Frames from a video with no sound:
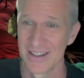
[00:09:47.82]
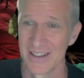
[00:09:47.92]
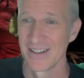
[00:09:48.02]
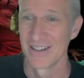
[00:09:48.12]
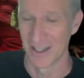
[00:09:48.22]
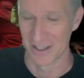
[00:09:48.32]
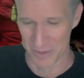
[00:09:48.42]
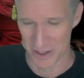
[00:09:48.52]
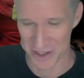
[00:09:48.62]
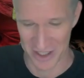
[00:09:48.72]
Not to
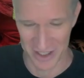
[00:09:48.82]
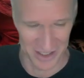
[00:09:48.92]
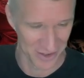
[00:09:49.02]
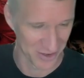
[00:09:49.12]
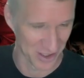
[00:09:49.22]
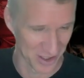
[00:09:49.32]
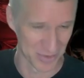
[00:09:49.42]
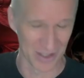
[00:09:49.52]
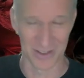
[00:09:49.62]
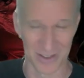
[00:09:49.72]
mention any other games
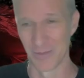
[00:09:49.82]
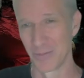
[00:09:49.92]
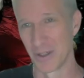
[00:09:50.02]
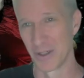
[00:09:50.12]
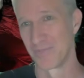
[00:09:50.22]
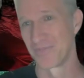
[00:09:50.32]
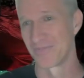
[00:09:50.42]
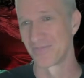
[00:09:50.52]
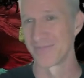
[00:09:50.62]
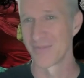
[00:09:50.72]
out there. But
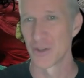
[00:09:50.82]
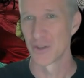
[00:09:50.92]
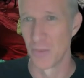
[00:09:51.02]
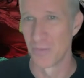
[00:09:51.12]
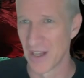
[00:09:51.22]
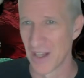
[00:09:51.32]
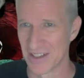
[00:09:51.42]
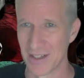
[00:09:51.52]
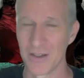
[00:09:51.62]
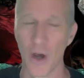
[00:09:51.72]
so, like I
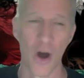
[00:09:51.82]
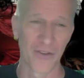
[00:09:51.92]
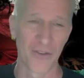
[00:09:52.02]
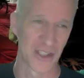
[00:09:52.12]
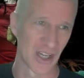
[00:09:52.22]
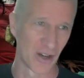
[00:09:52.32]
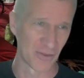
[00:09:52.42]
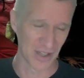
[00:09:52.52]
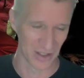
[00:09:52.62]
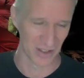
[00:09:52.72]
said, off the shelf,
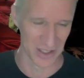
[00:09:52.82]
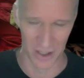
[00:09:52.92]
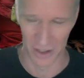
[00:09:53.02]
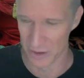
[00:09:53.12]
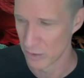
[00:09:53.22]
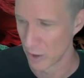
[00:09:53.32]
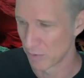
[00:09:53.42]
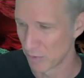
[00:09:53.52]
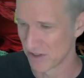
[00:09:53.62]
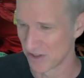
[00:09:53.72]
Alien Hunger, great
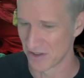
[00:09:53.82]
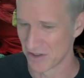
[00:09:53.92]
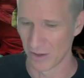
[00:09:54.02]
place to start.